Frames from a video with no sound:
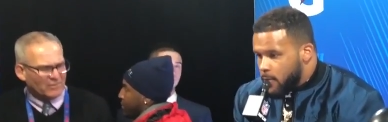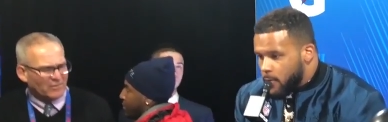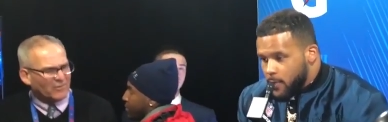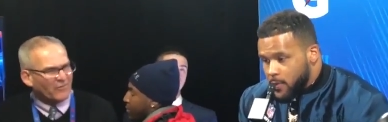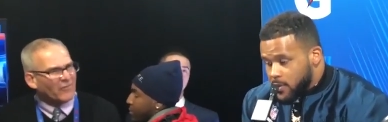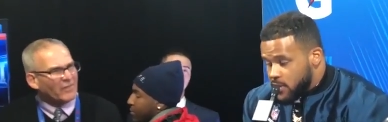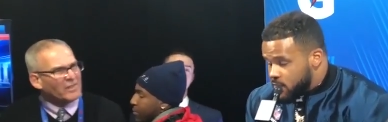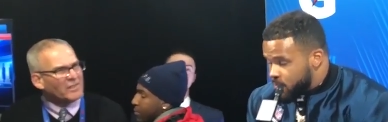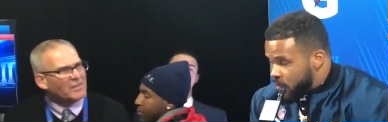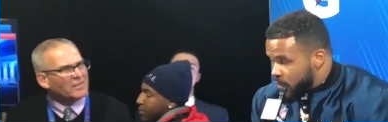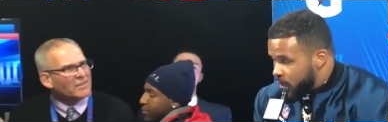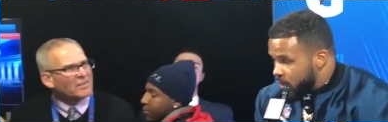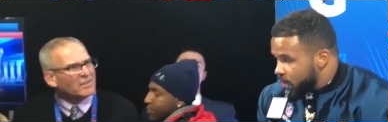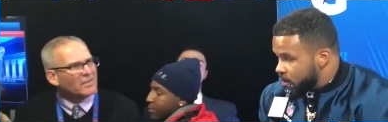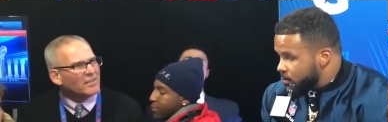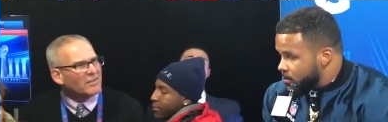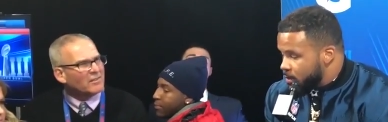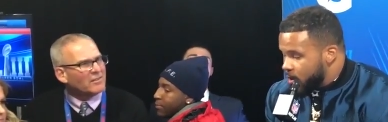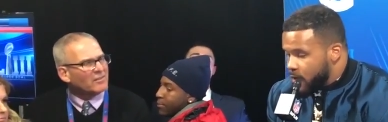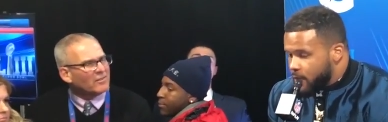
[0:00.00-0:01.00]
Speaker 1: we were just playing,
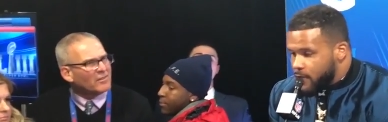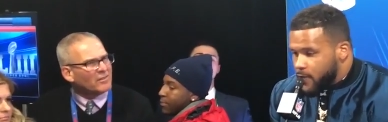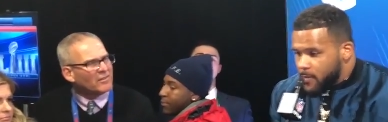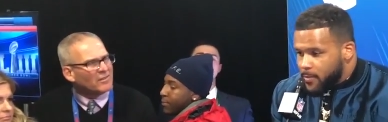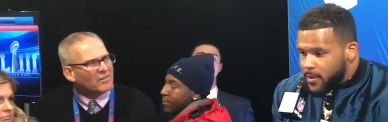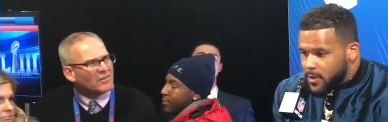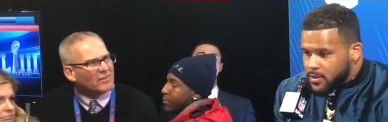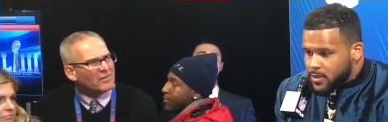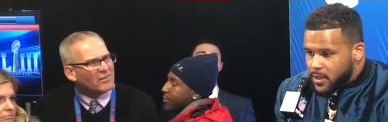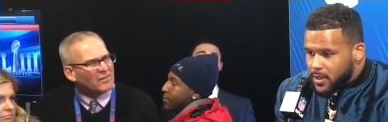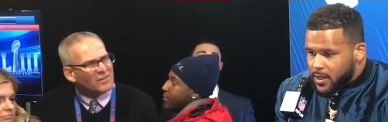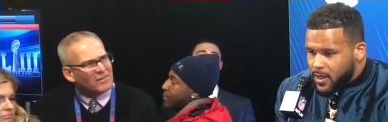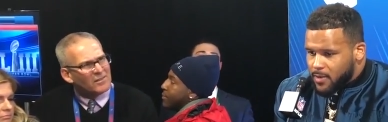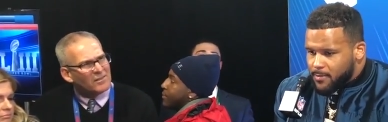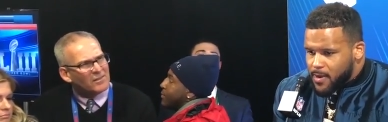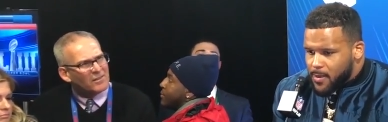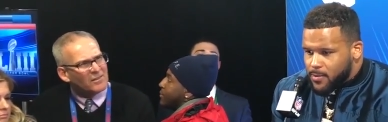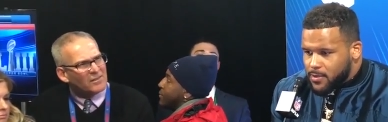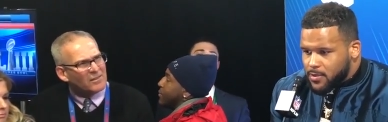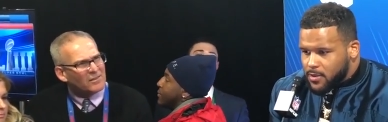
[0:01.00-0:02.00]
playing football, trying to get them
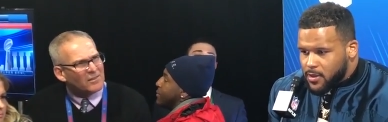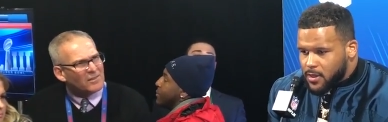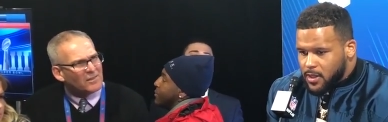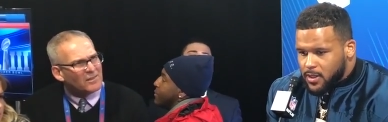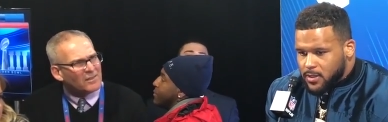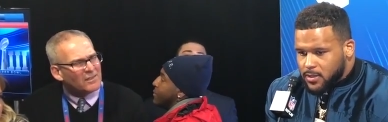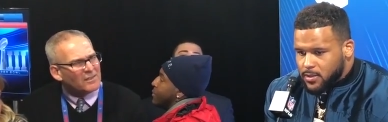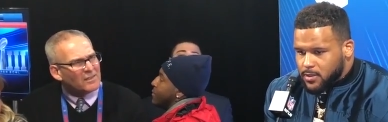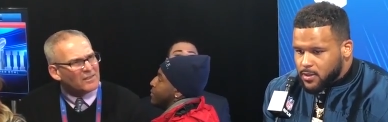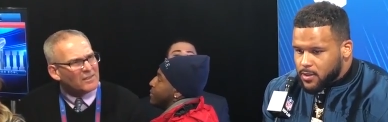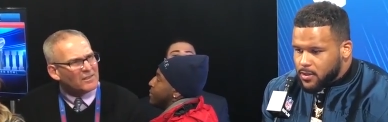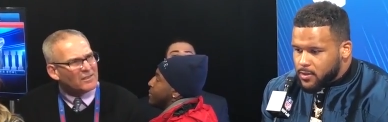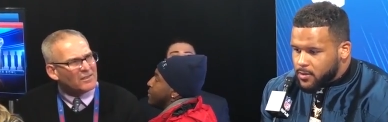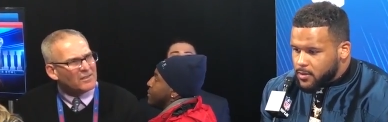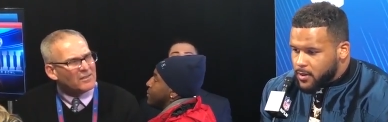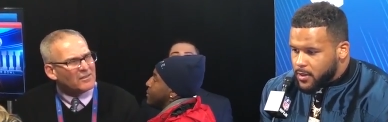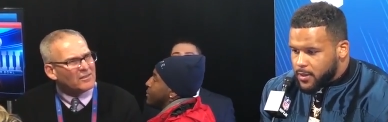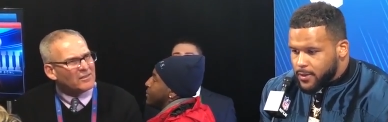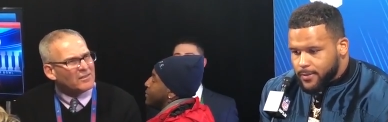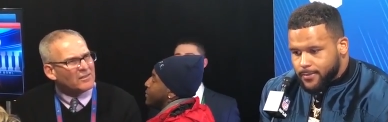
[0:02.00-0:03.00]
opportunities. You know,
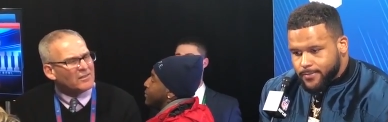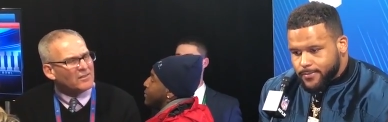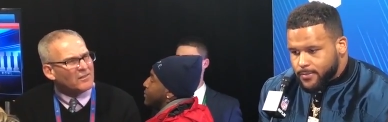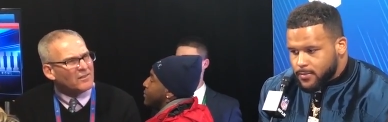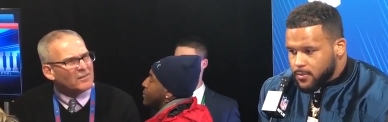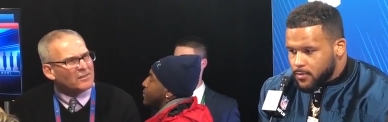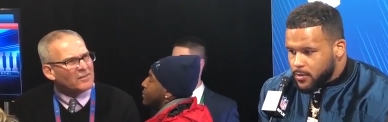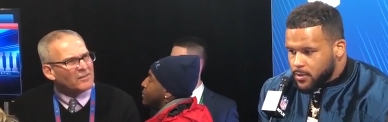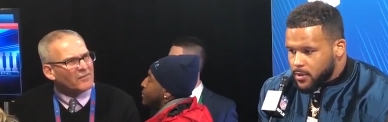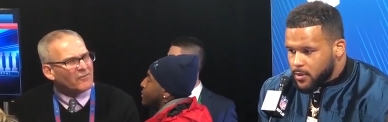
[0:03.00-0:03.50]
um, you